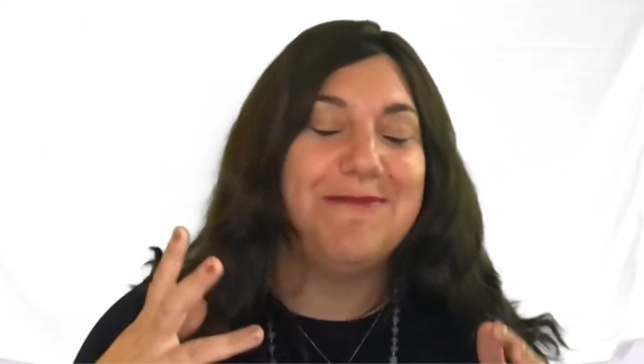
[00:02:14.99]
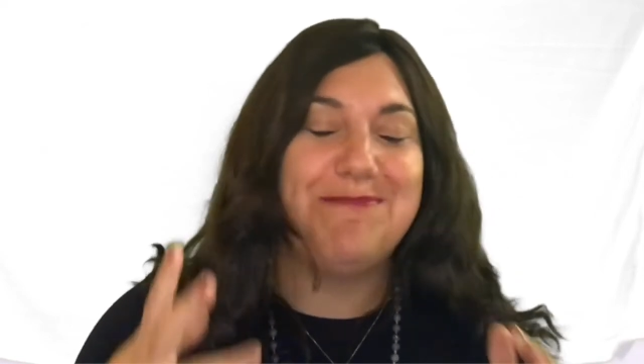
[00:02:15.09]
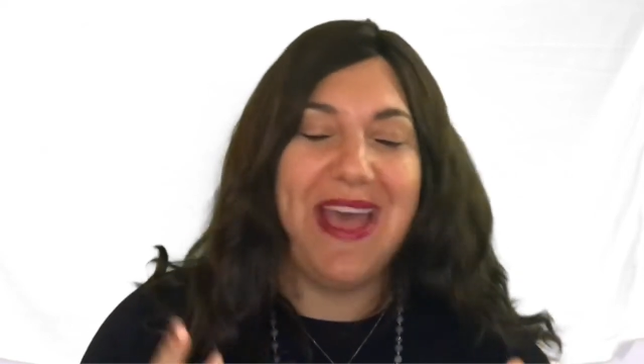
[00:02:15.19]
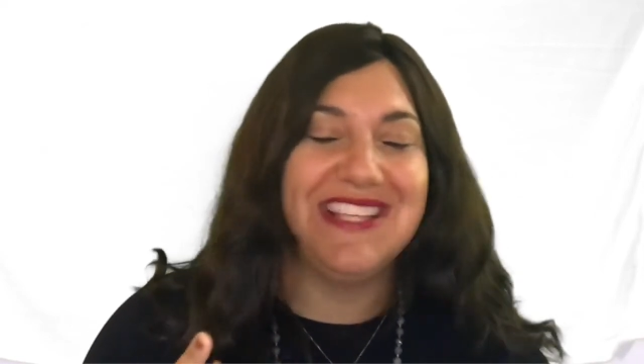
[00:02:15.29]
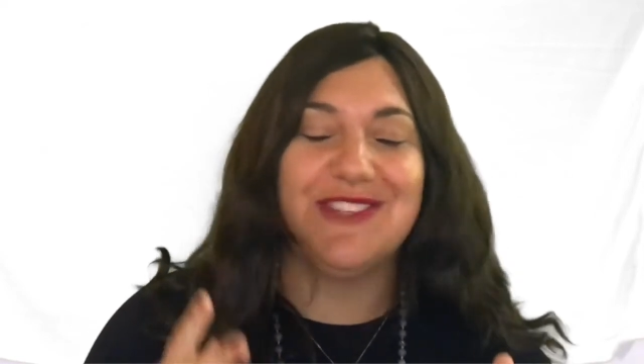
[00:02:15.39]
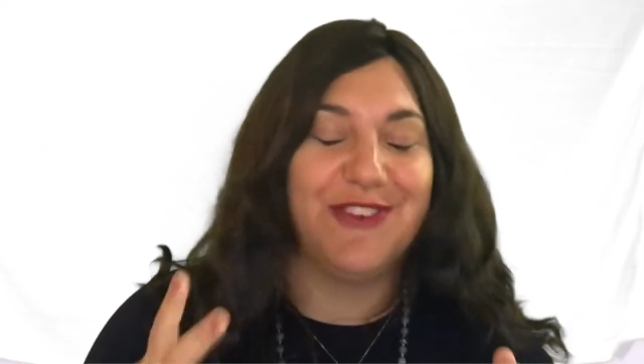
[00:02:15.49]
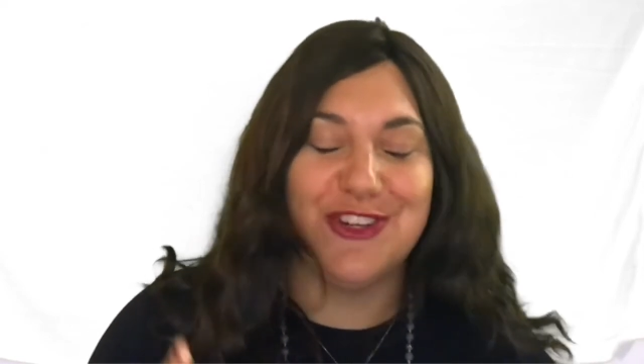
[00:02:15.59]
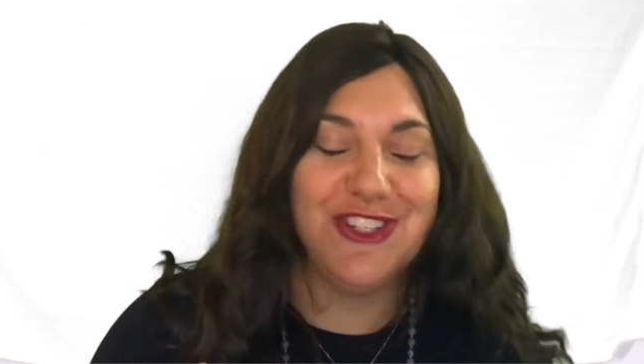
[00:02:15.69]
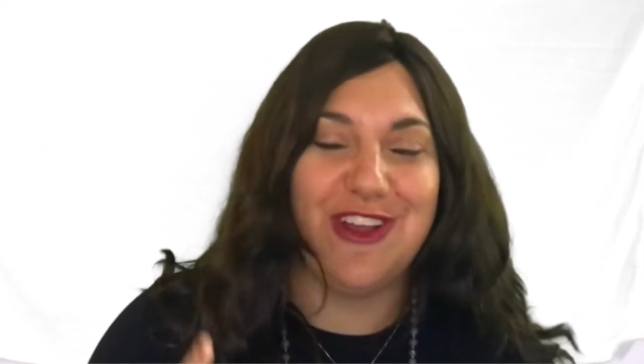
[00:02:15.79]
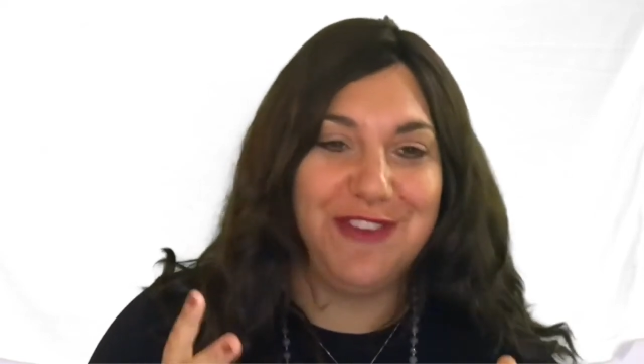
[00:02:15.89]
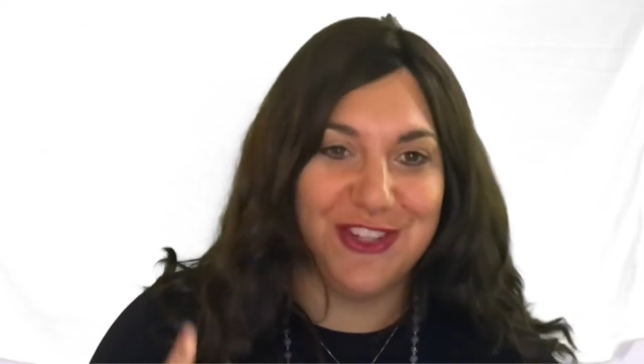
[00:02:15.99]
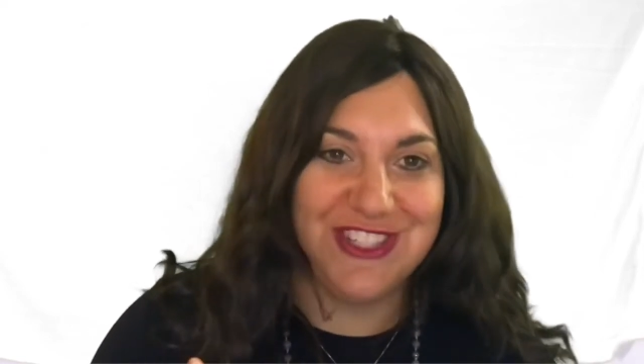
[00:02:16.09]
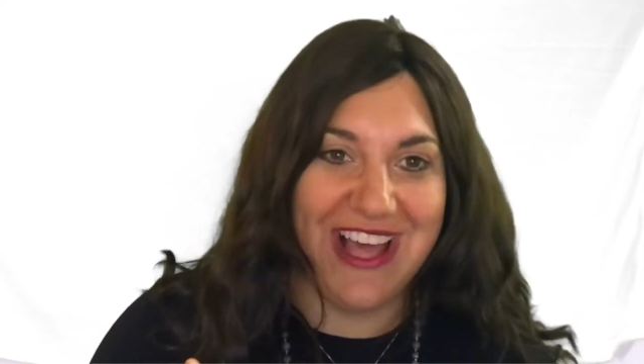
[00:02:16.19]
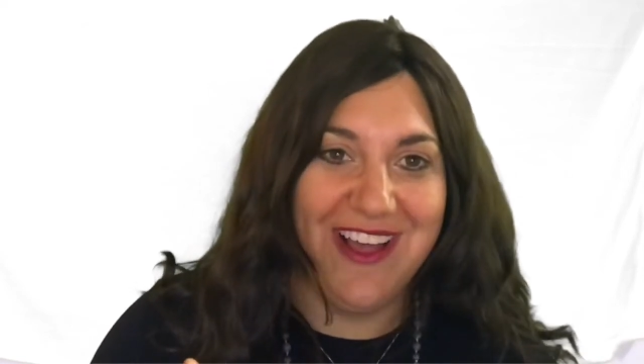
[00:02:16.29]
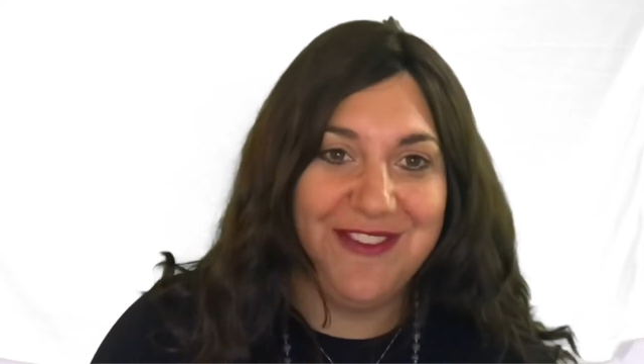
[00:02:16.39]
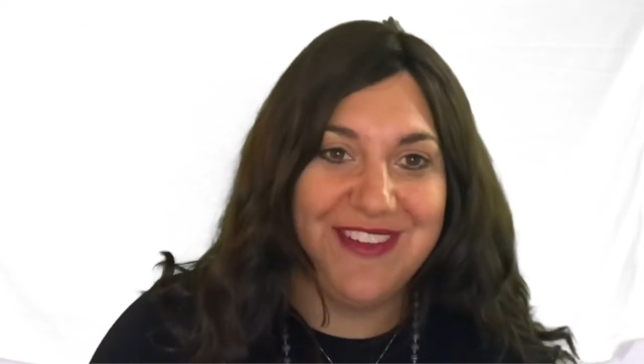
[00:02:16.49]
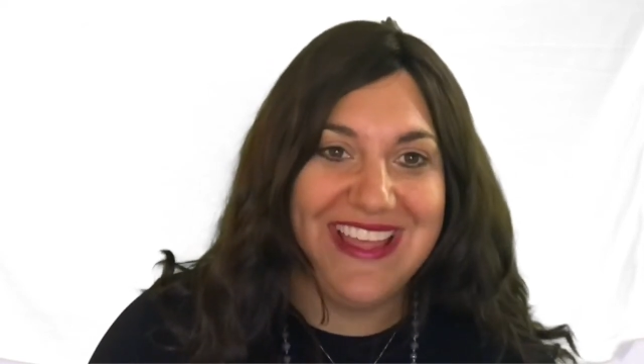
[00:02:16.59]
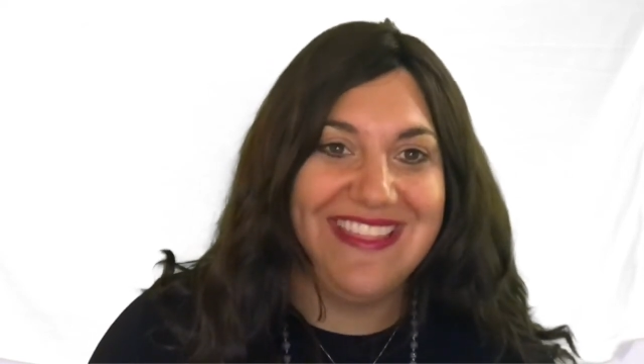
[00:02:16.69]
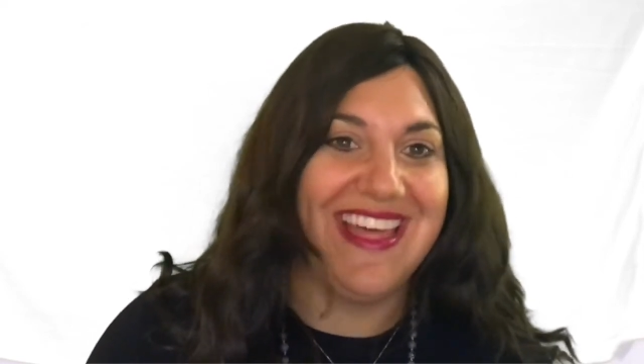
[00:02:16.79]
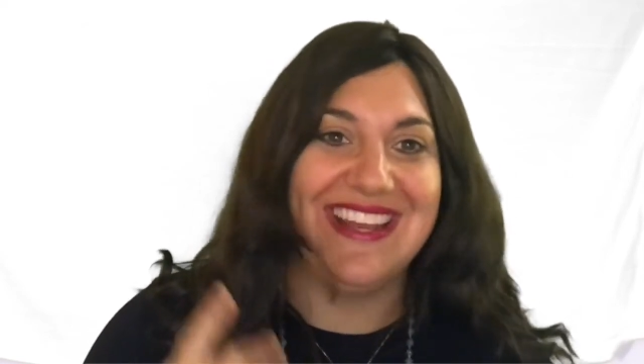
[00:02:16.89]
best version of yourself
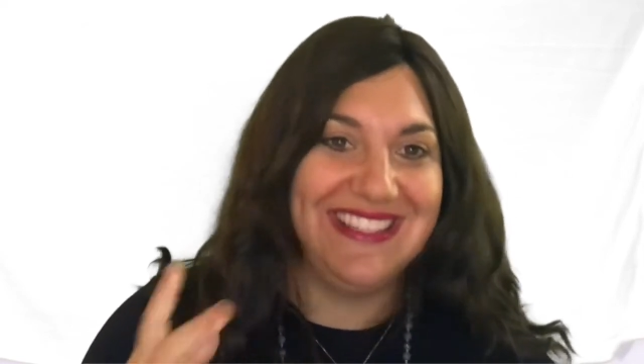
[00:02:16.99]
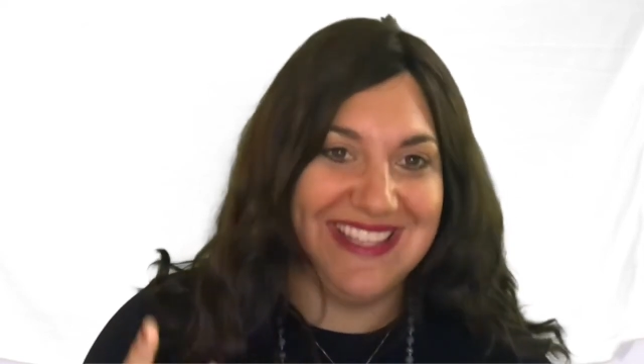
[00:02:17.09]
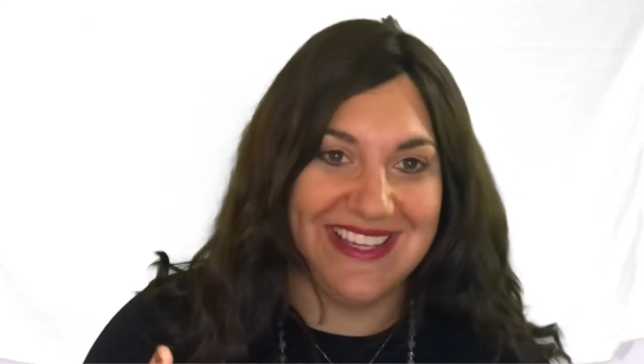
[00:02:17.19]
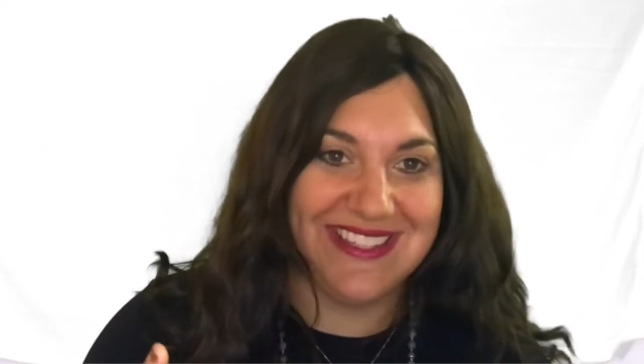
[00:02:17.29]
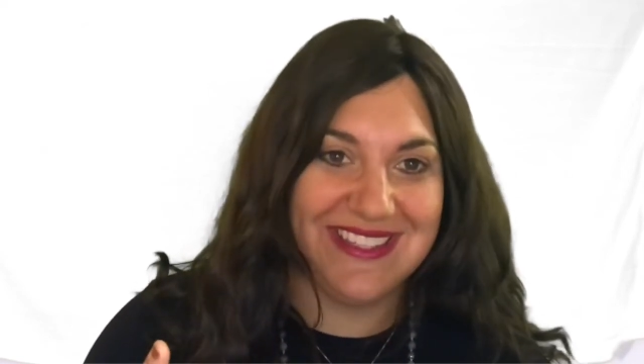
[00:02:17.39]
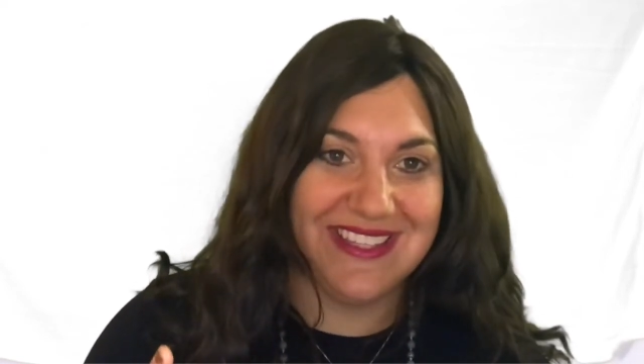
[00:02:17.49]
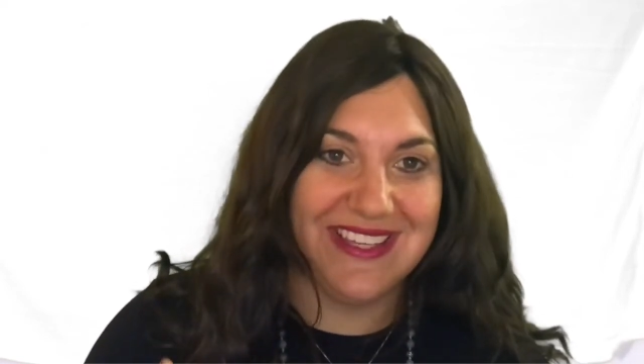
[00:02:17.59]
that exists.